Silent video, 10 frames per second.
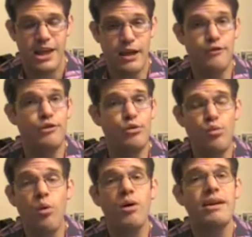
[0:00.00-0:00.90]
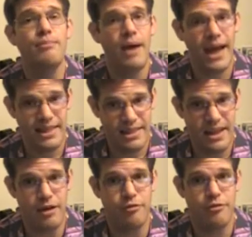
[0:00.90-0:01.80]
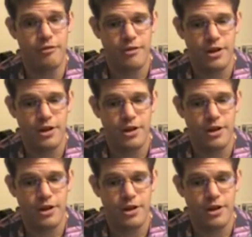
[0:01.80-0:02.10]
if you want it bad enough